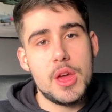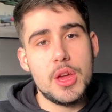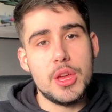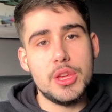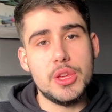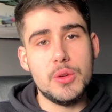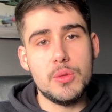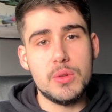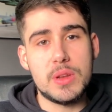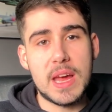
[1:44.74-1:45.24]

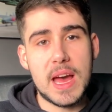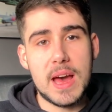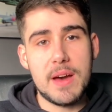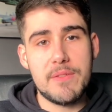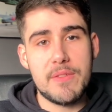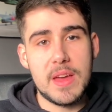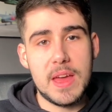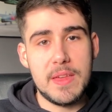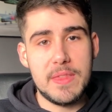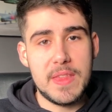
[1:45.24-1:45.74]
you would
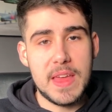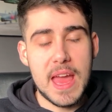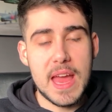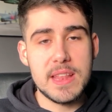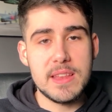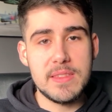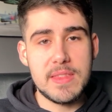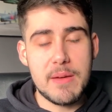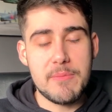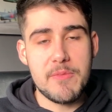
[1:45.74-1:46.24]
have at the
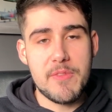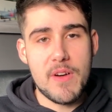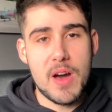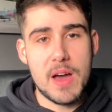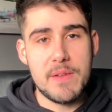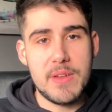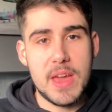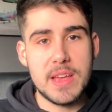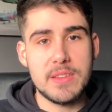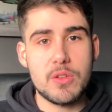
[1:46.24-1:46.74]
end of them
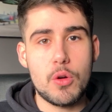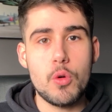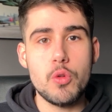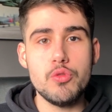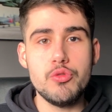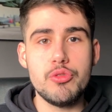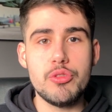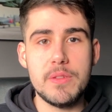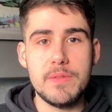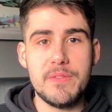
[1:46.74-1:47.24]
5 years
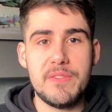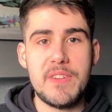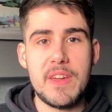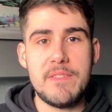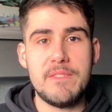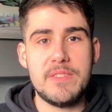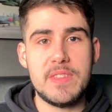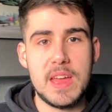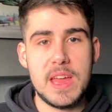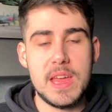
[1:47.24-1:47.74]

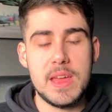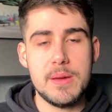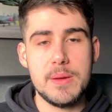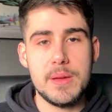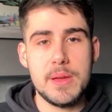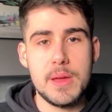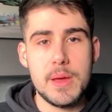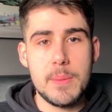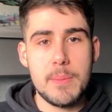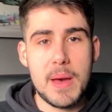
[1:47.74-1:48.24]
£150
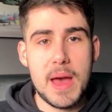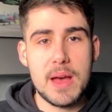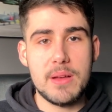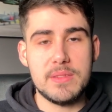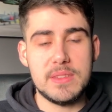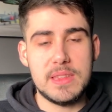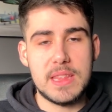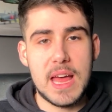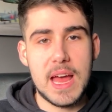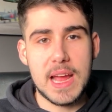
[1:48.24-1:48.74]

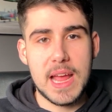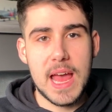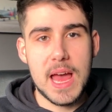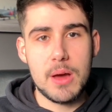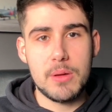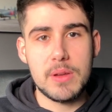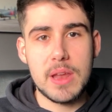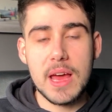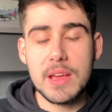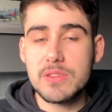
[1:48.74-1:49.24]
in that
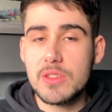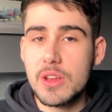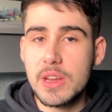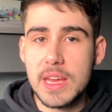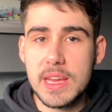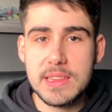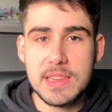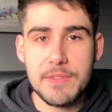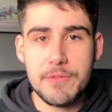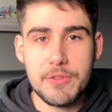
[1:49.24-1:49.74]
account. Now that's
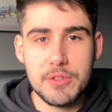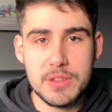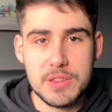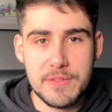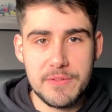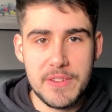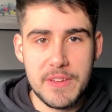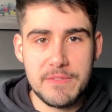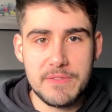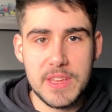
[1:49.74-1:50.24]
only a difference
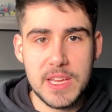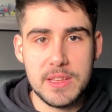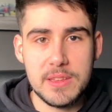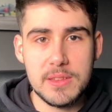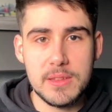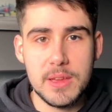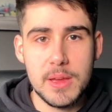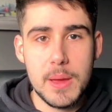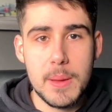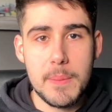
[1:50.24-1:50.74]
of
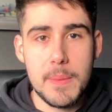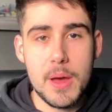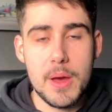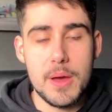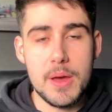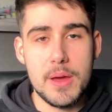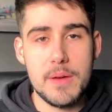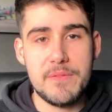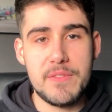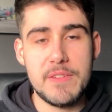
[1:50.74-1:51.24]
£15.
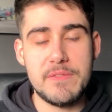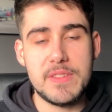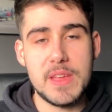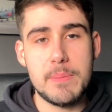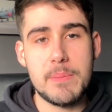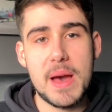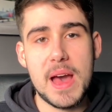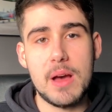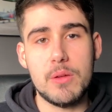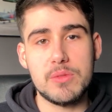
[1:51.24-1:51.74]

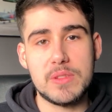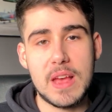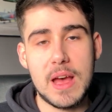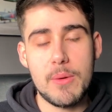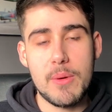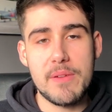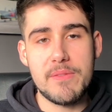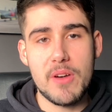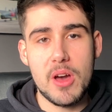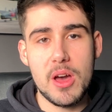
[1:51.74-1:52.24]

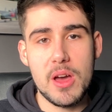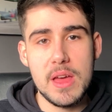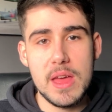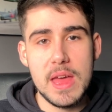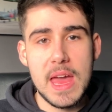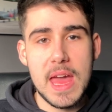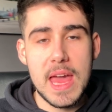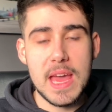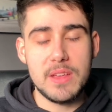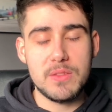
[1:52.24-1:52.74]
However,
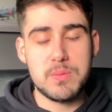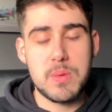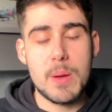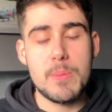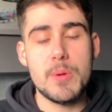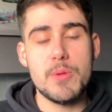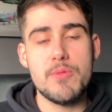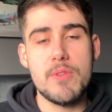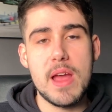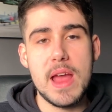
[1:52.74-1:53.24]
it's when
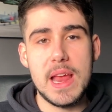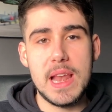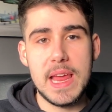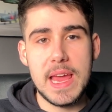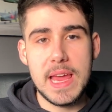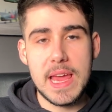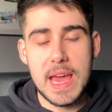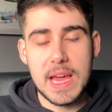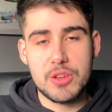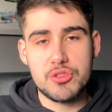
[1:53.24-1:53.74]
we
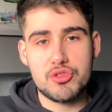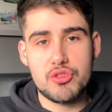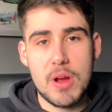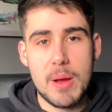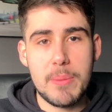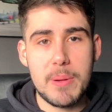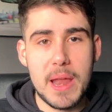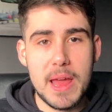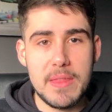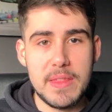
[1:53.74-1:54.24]
really
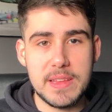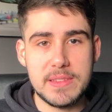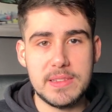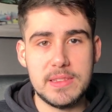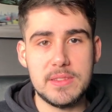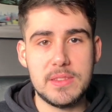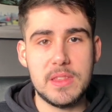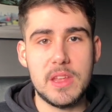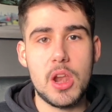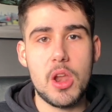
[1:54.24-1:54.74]
extrapolate this
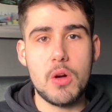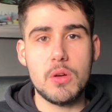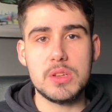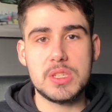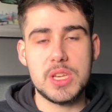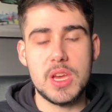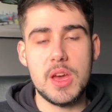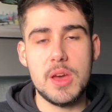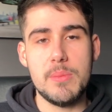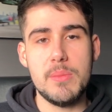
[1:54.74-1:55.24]
into the long
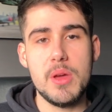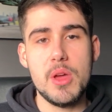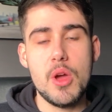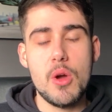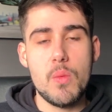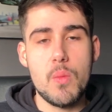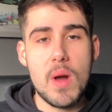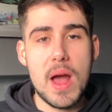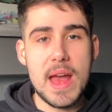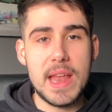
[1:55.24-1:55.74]
term
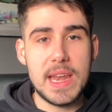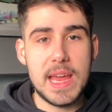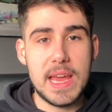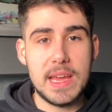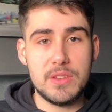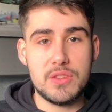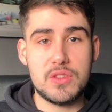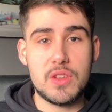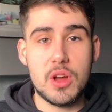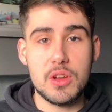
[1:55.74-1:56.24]
when
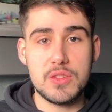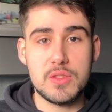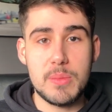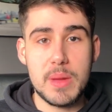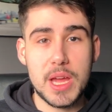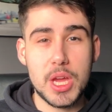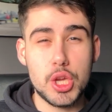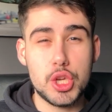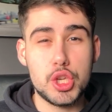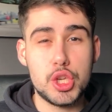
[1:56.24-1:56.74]
it starts to
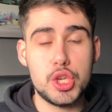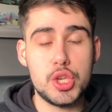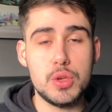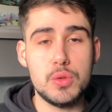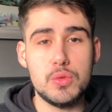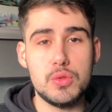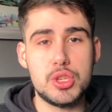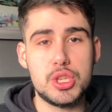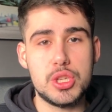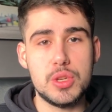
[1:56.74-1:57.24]
make a
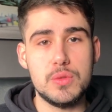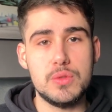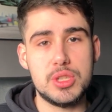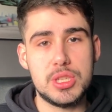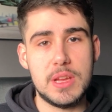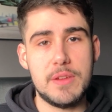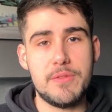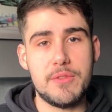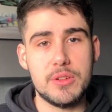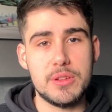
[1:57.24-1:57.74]
huge
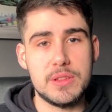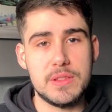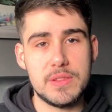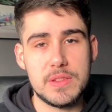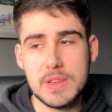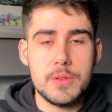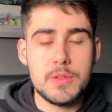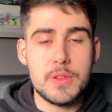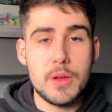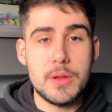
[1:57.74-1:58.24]

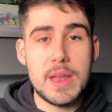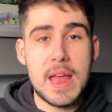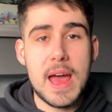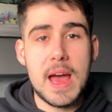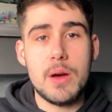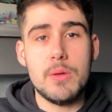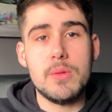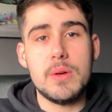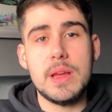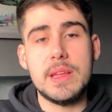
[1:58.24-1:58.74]
difference. So
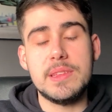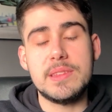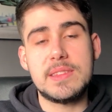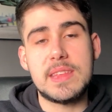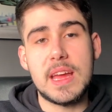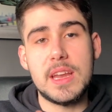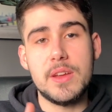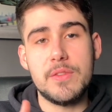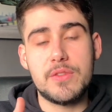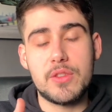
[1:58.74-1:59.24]
now,
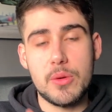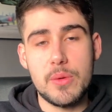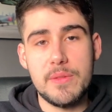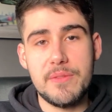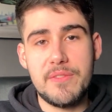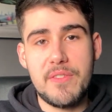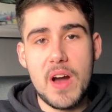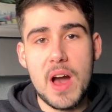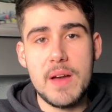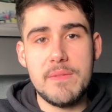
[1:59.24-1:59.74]
instead of doing
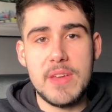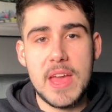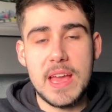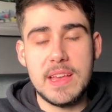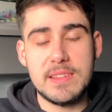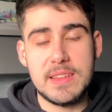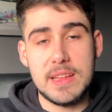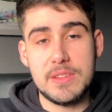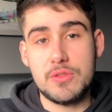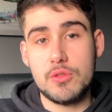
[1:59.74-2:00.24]
5
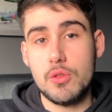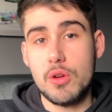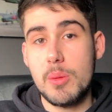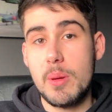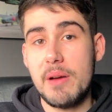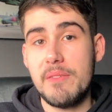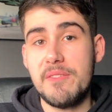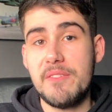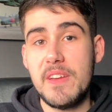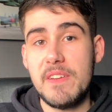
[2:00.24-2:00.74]
years, let's talk
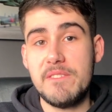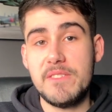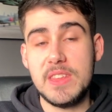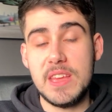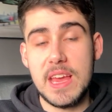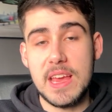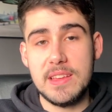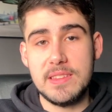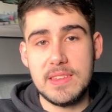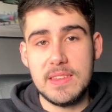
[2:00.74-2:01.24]
about 50
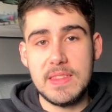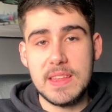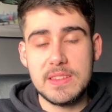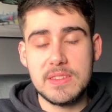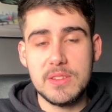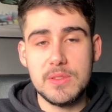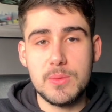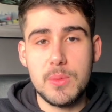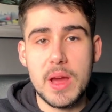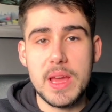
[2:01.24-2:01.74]
years, and this
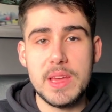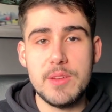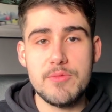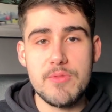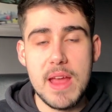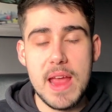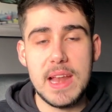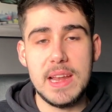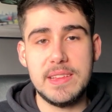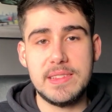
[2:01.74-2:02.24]
is where you
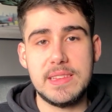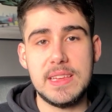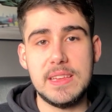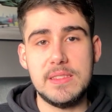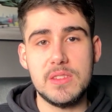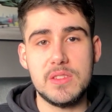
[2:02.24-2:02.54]
really see the